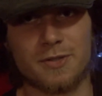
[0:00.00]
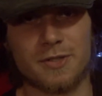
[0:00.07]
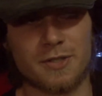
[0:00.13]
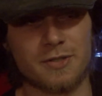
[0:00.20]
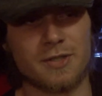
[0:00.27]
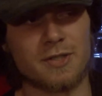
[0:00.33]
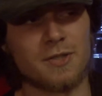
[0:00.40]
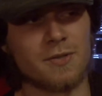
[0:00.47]

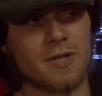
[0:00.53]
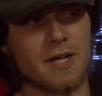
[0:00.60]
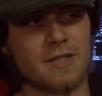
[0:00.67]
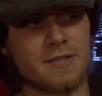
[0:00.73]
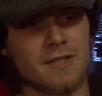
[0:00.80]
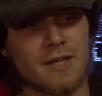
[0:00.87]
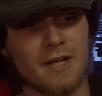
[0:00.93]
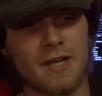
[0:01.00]
just like you
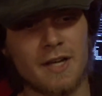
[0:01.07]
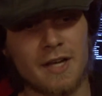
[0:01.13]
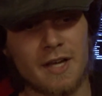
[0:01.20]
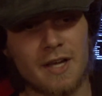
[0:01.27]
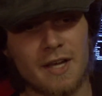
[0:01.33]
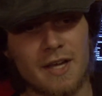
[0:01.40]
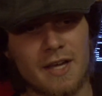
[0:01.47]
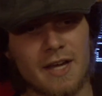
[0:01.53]
guys,
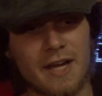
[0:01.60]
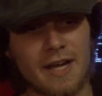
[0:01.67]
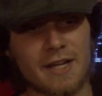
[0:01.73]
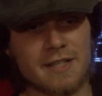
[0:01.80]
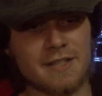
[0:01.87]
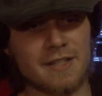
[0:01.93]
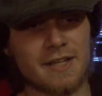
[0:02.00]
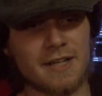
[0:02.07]
and